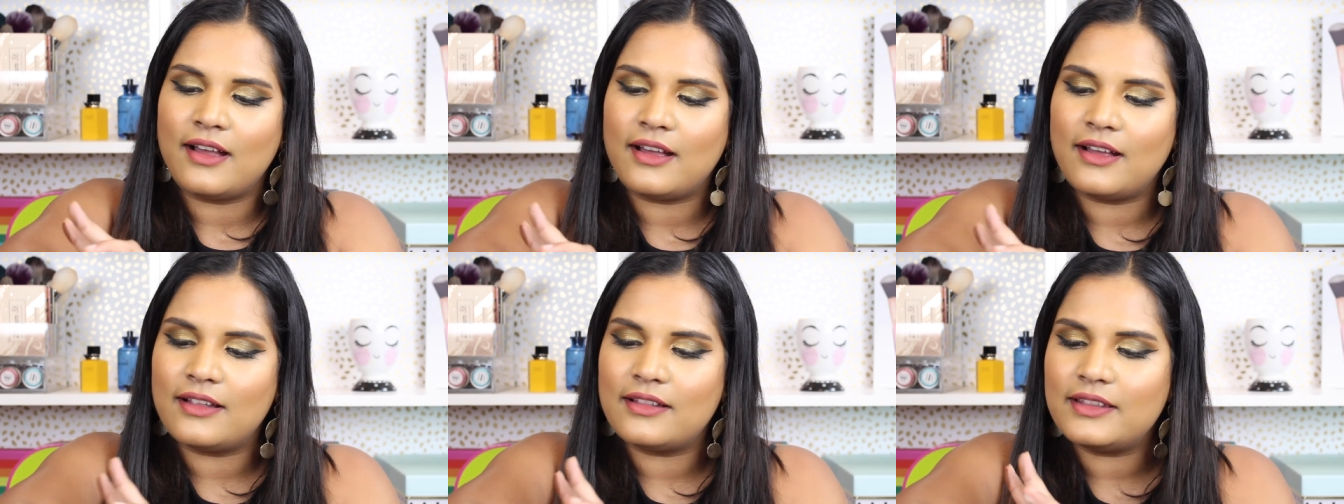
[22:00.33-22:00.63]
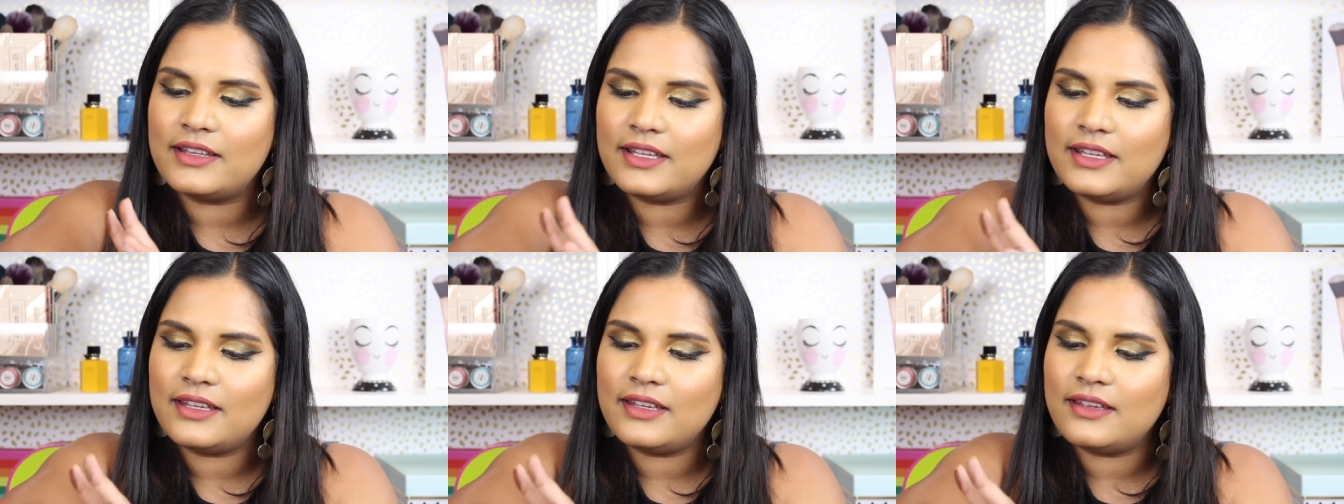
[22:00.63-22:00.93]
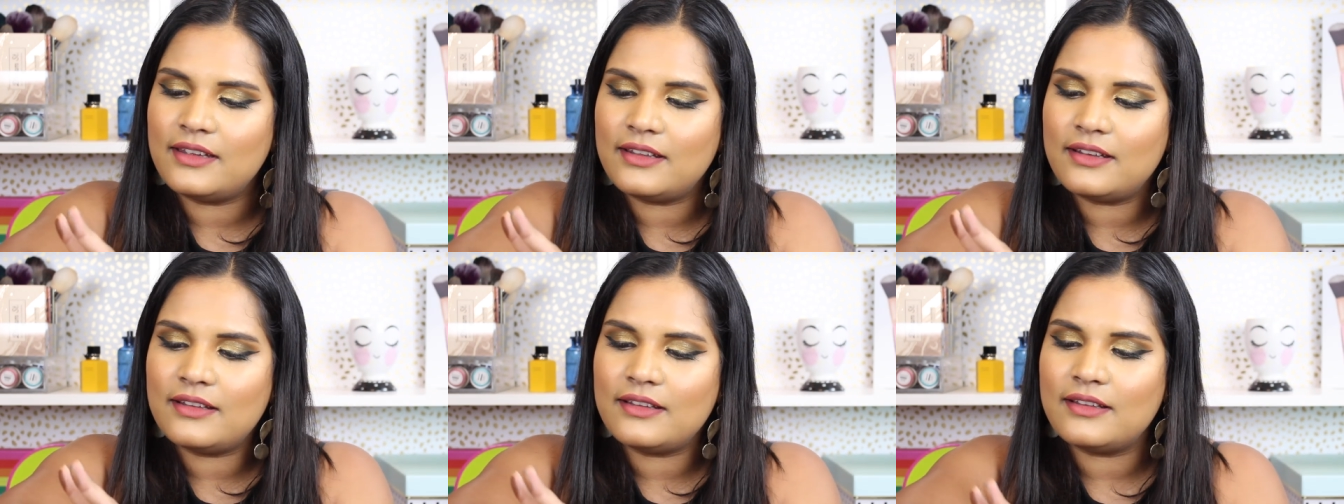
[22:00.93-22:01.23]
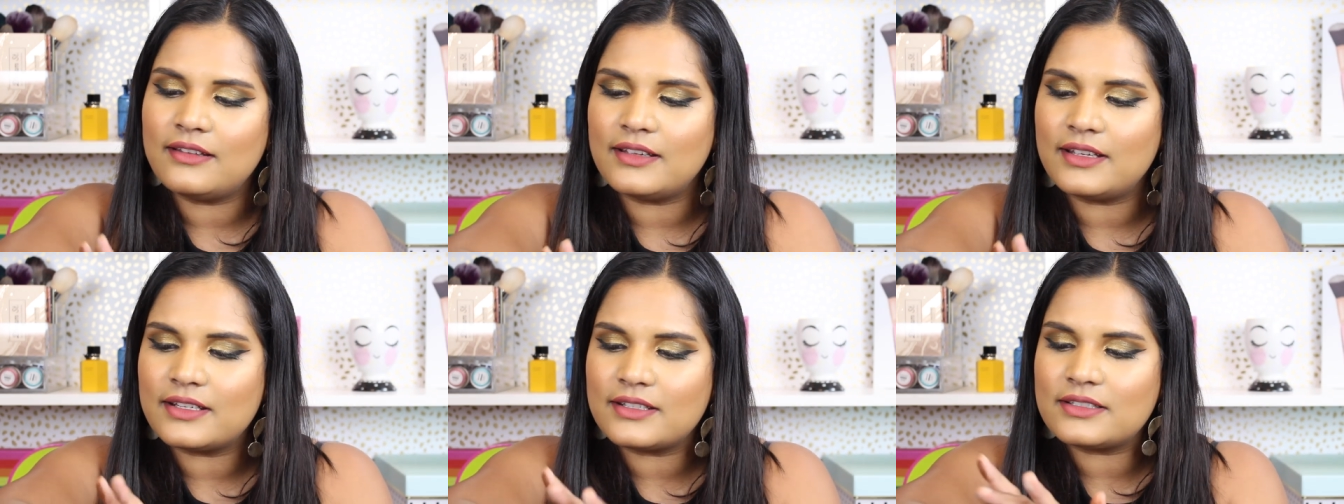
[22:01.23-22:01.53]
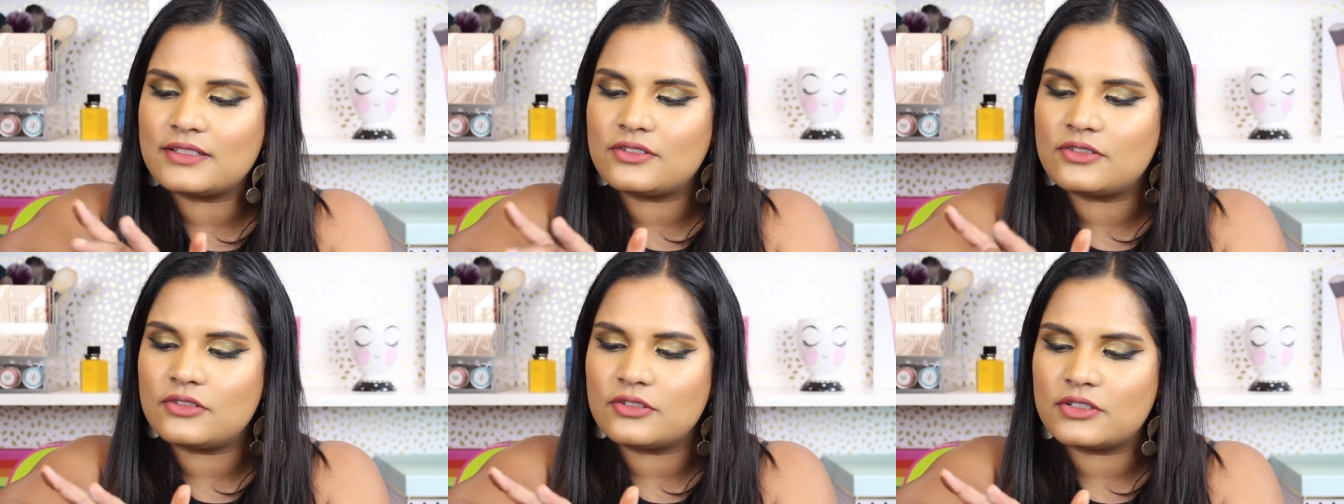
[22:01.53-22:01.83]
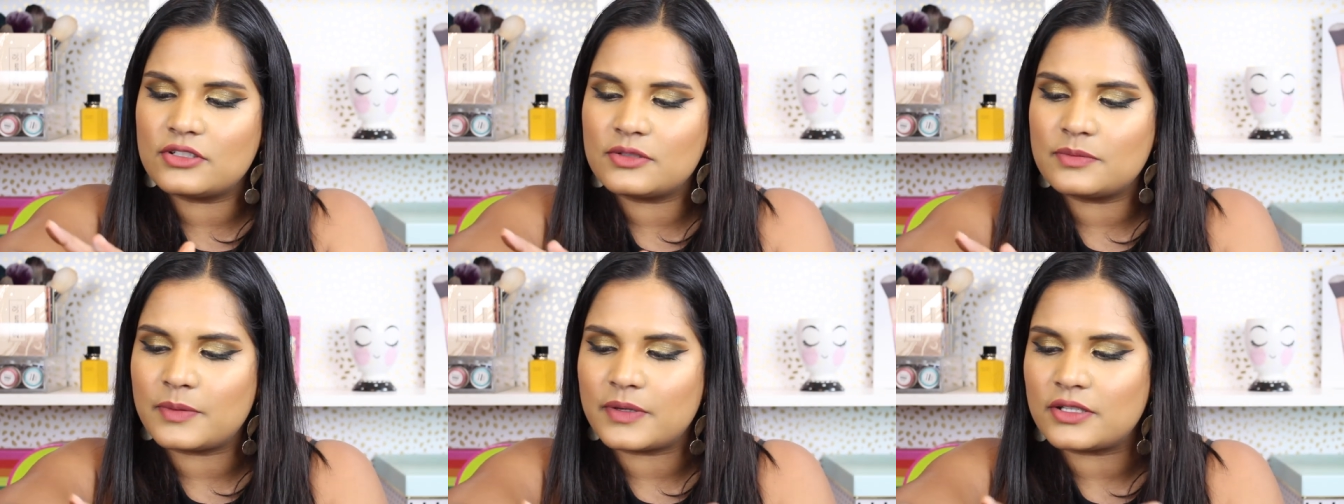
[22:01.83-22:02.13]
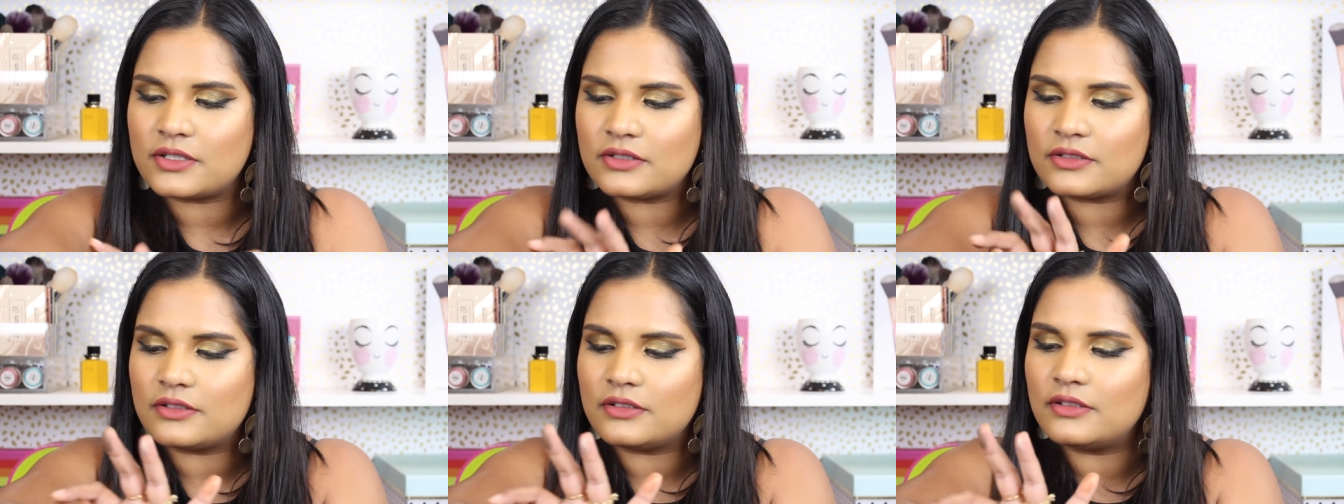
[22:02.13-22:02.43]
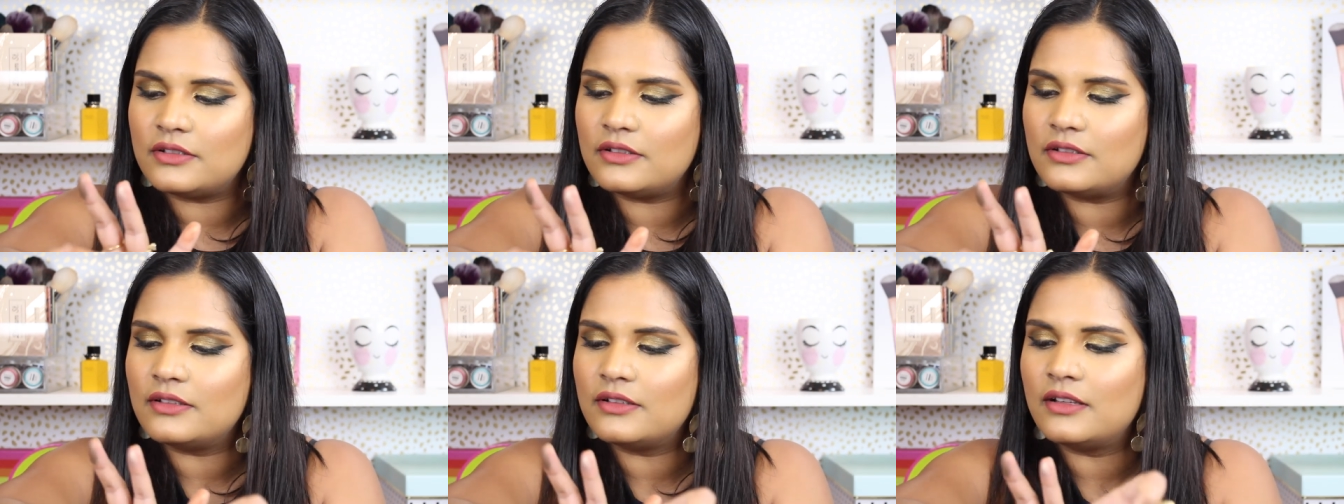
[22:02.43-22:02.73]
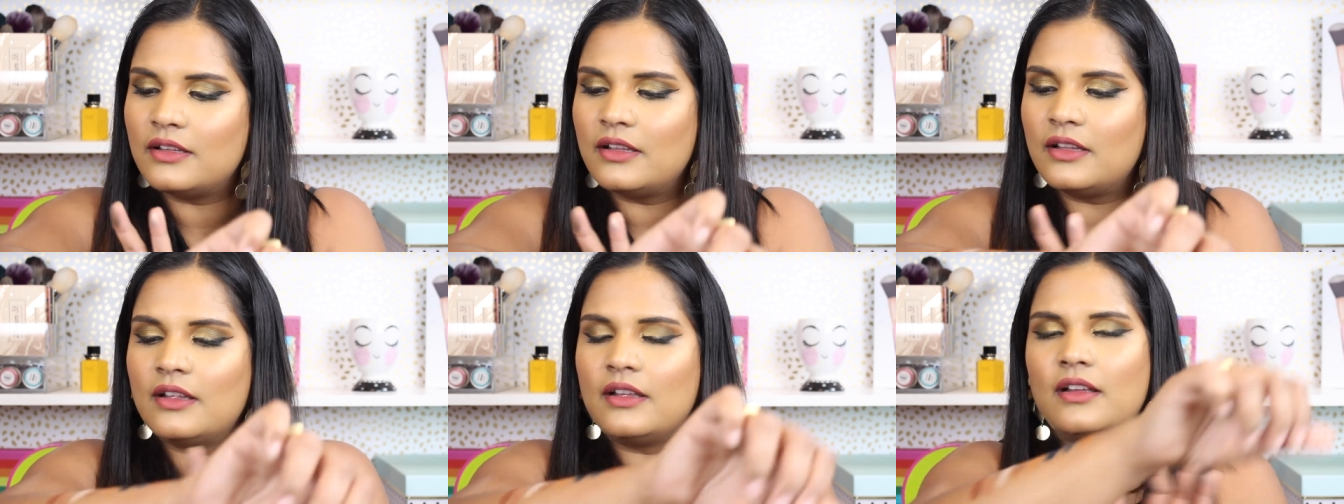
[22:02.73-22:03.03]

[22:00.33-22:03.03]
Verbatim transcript: a little extra special.